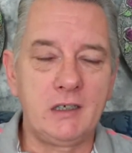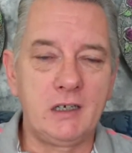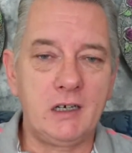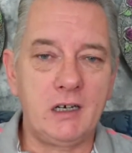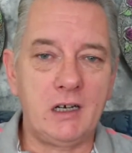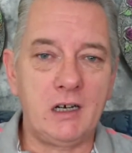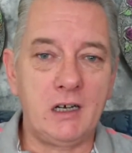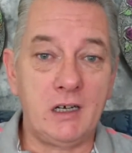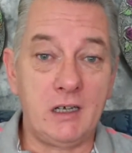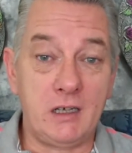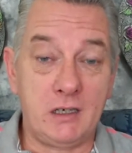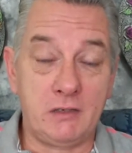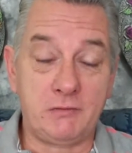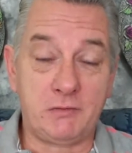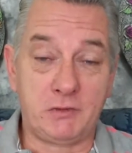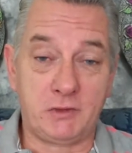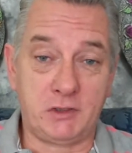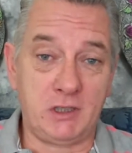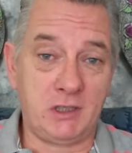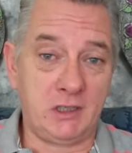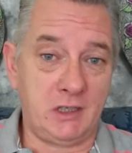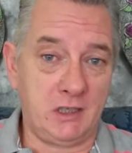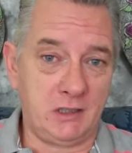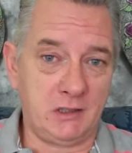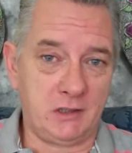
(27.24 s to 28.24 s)
I have
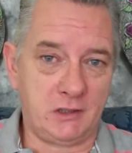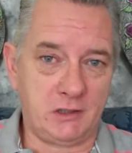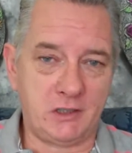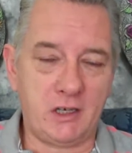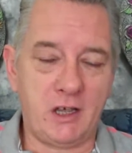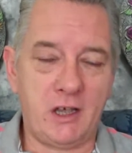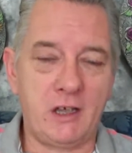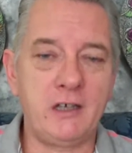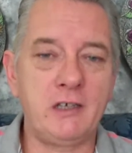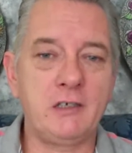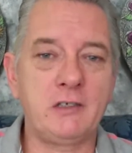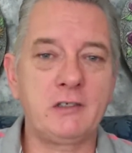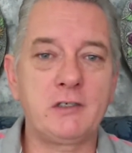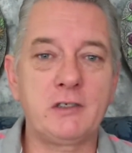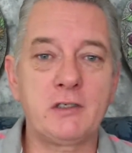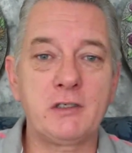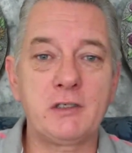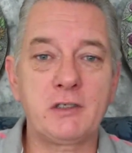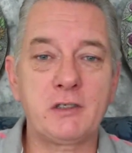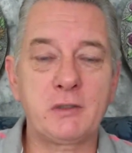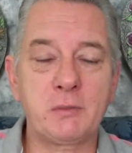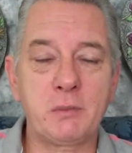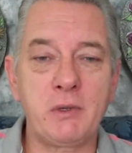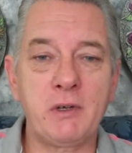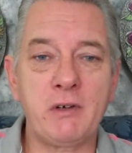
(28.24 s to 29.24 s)
seen insight into the
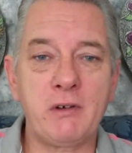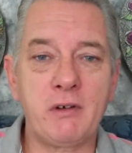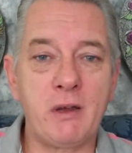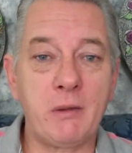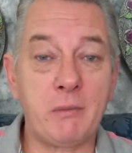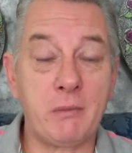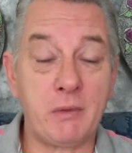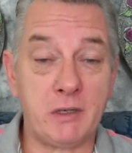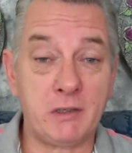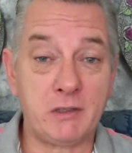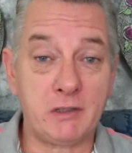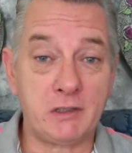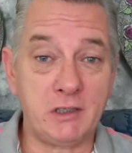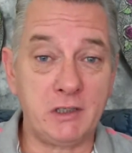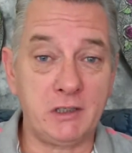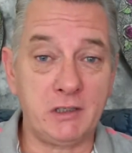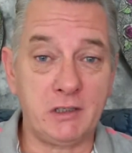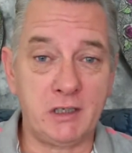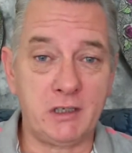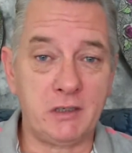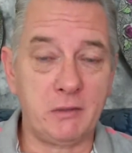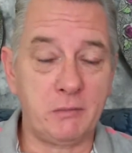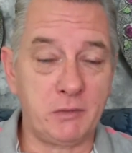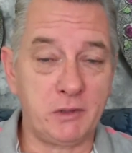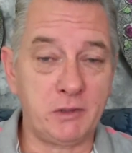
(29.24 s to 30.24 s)
spirit realm, and I've seen
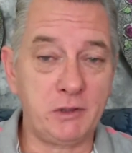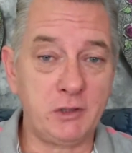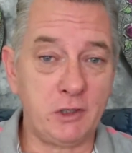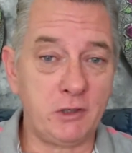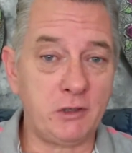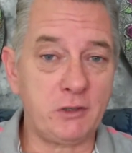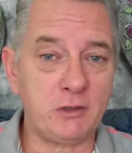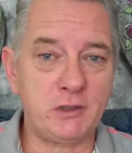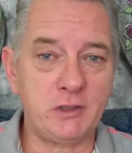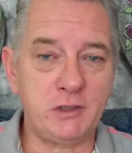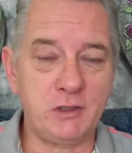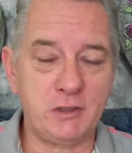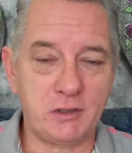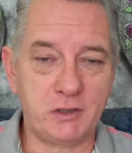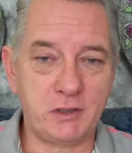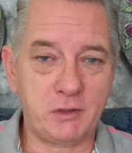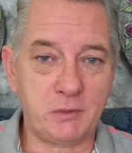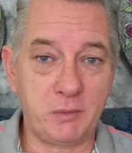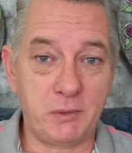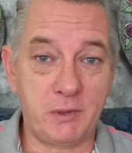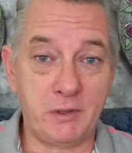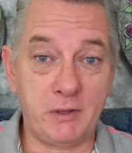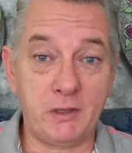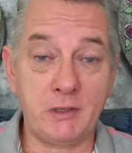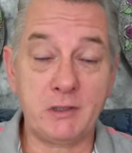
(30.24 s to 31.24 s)
that the majority of
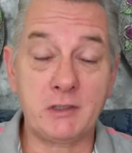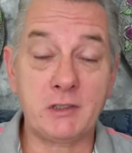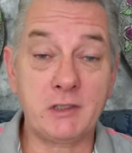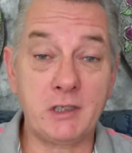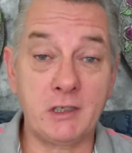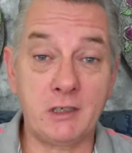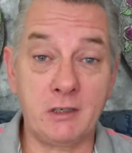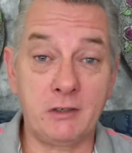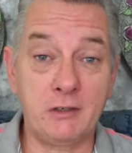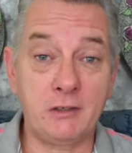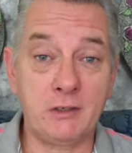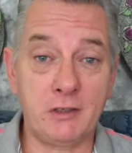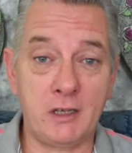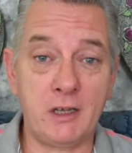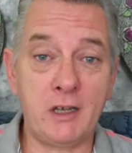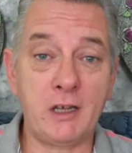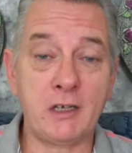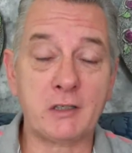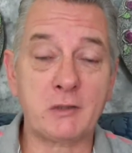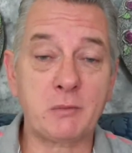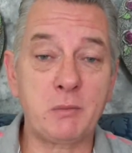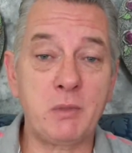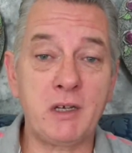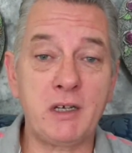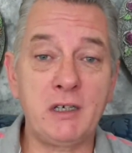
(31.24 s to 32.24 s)
spirit are still on the
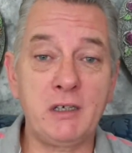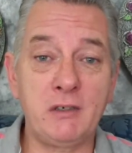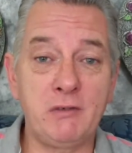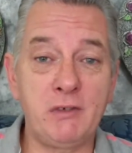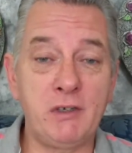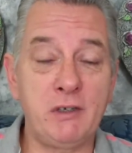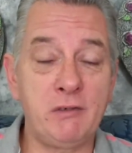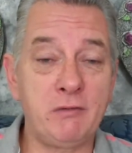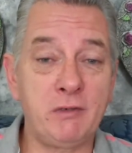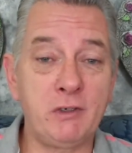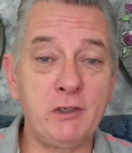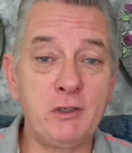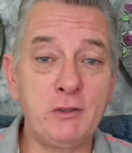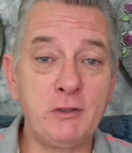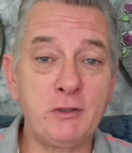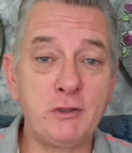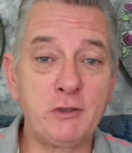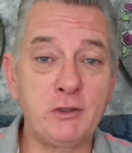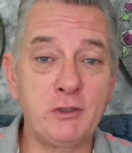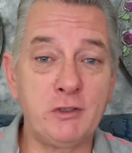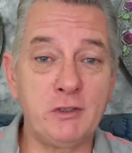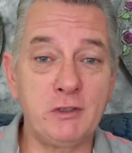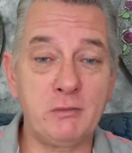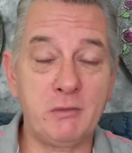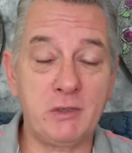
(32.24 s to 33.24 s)
next plane of
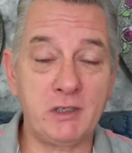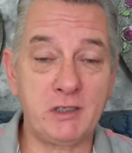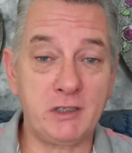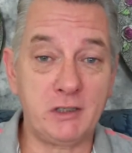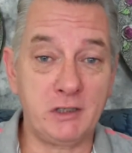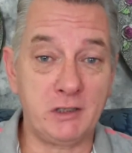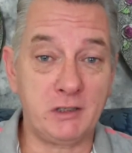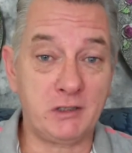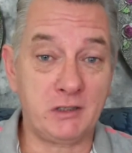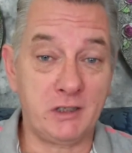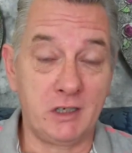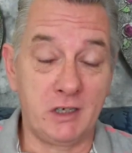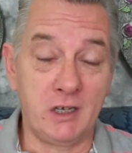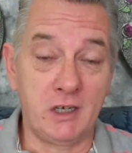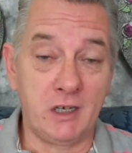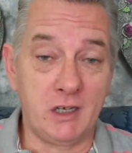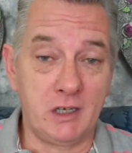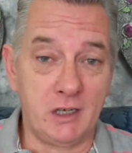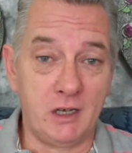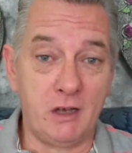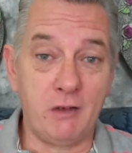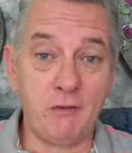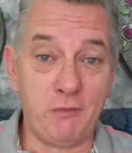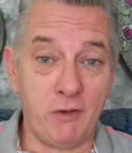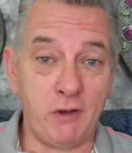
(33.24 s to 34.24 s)
evolution, which is
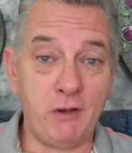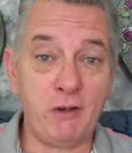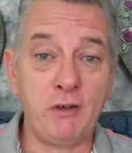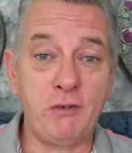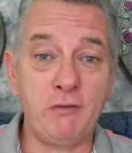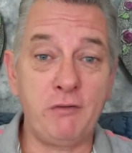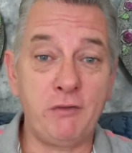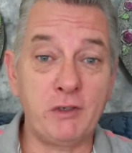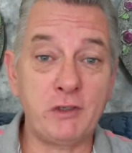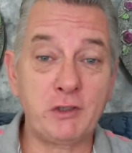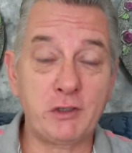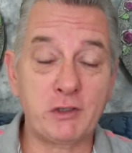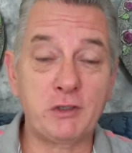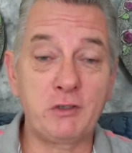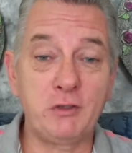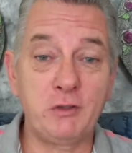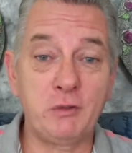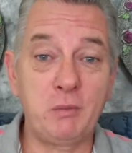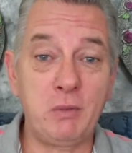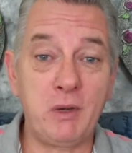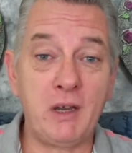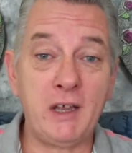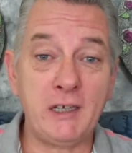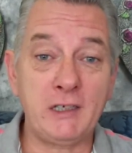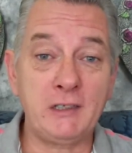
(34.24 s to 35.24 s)
a very physical
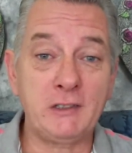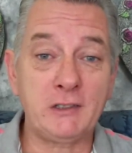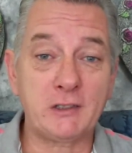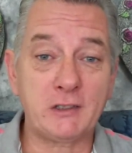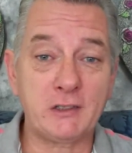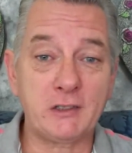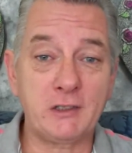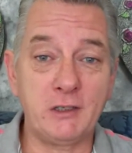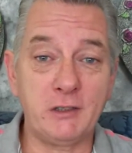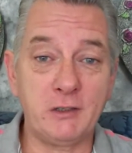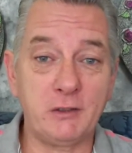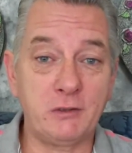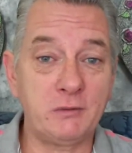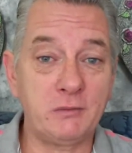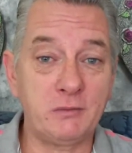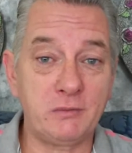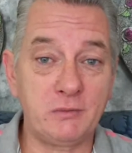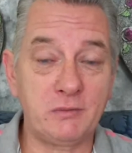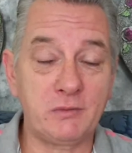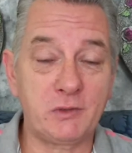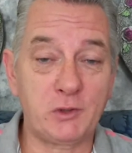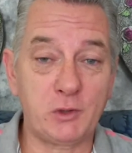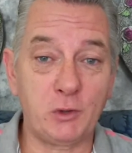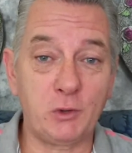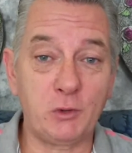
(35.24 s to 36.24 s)
plane still,
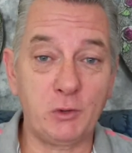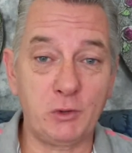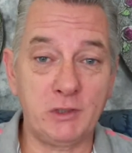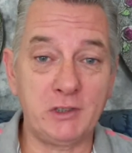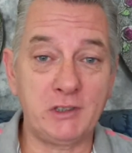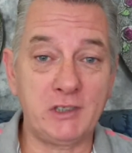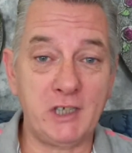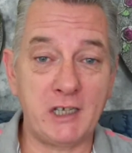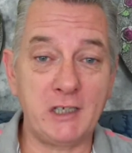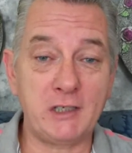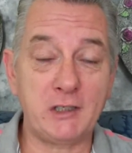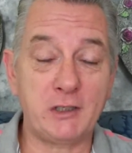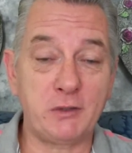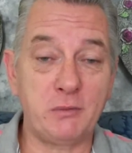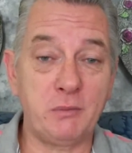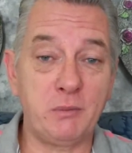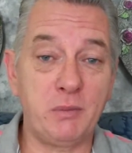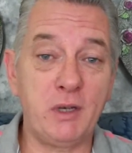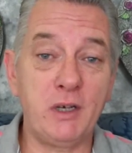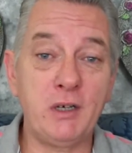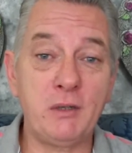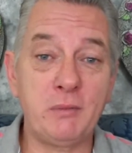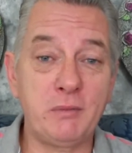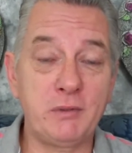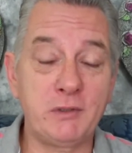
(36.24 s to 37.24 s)
to all intents and
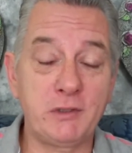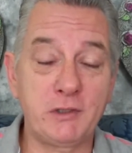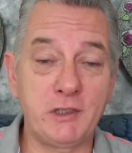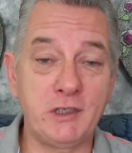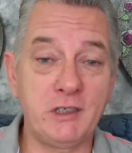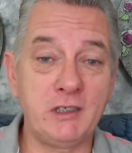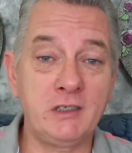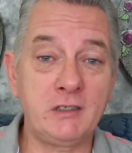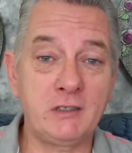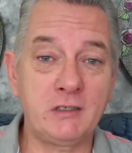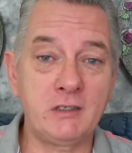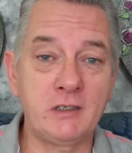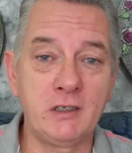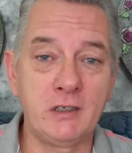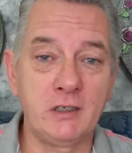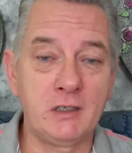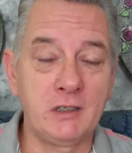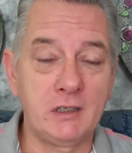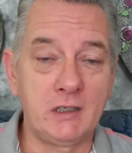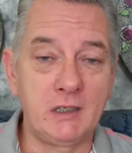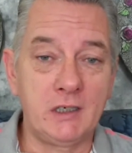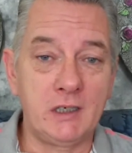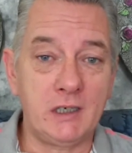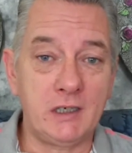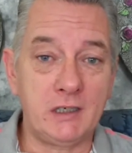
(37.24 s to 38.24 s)
purposes,
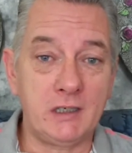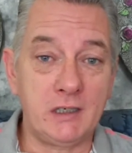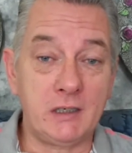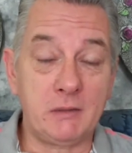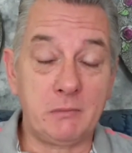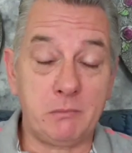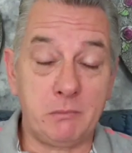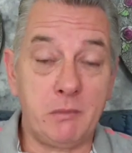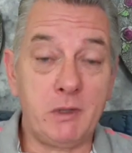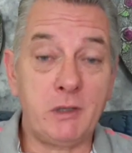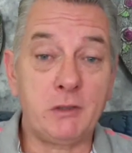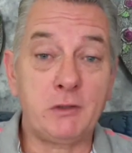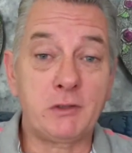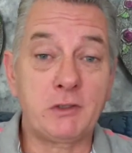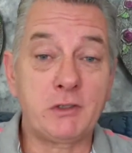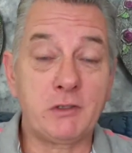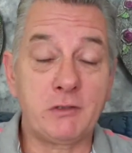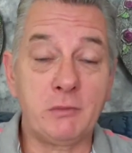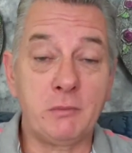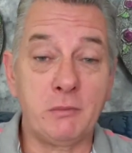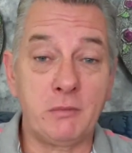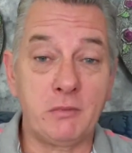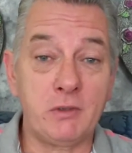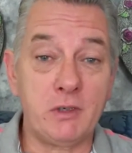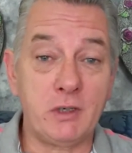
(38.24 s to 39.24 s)
and that most of
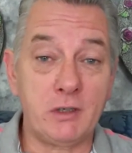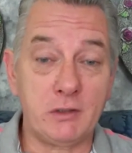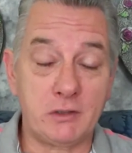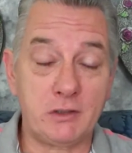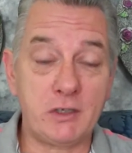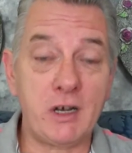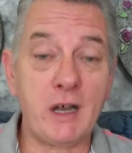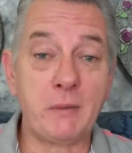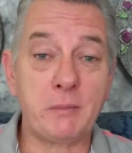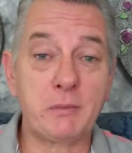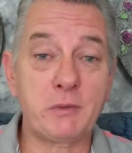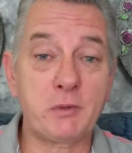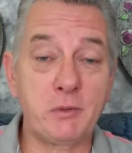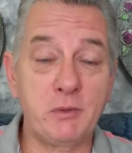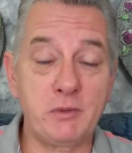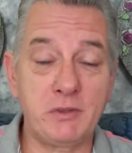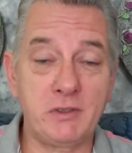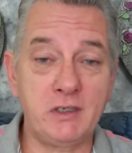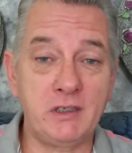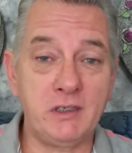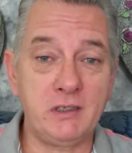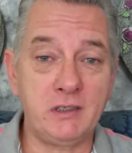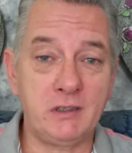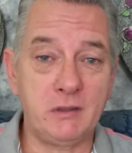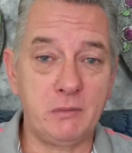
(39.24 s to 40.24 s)
them trapped
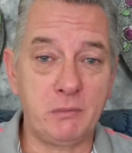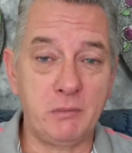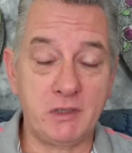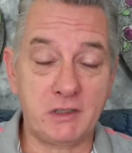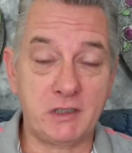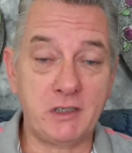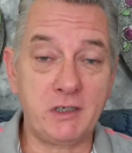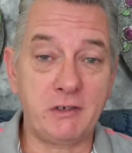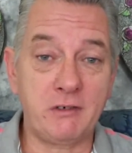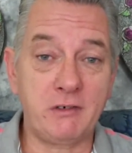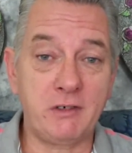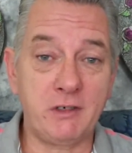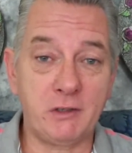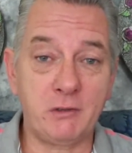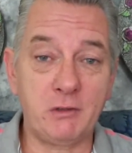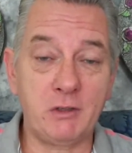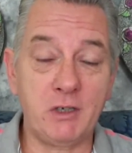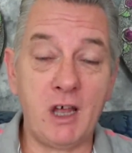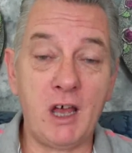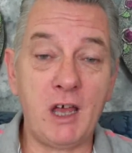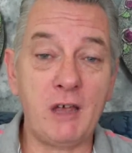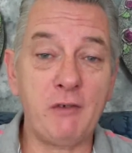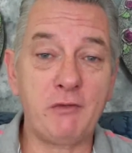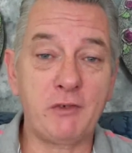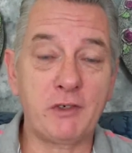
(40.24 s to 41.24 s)
within material
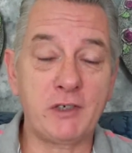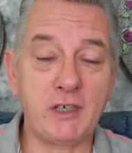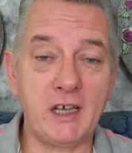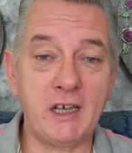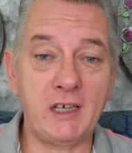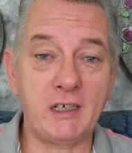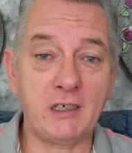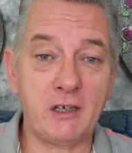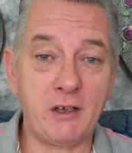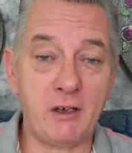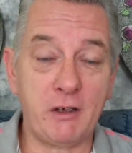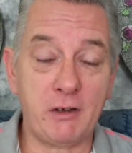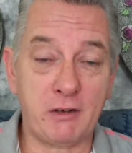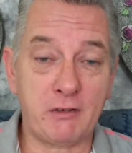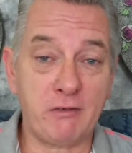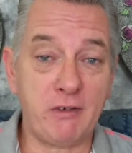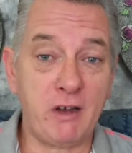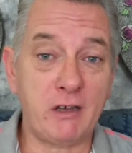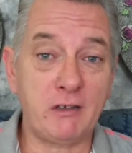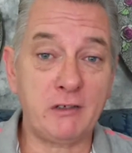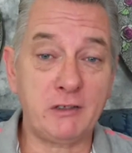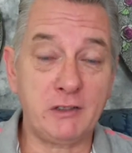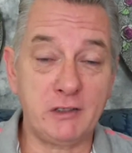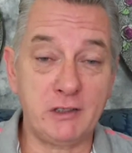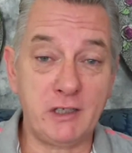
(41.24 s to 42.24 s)
life again, going
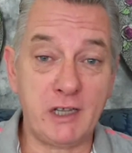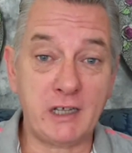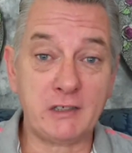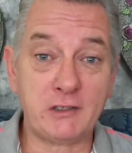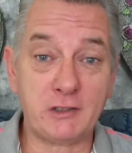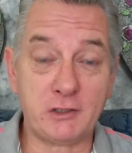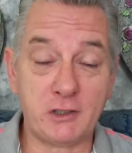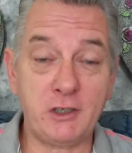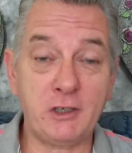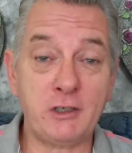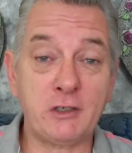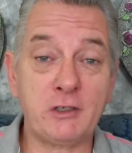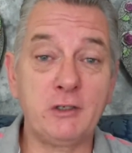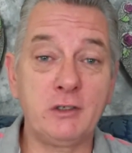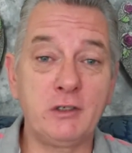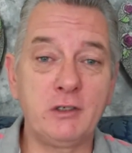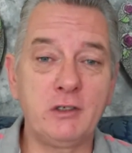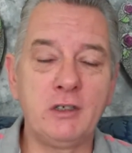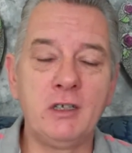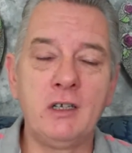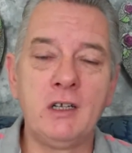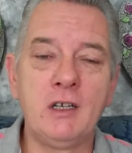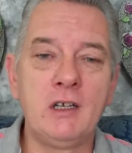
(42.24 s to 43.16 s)
around in that circle,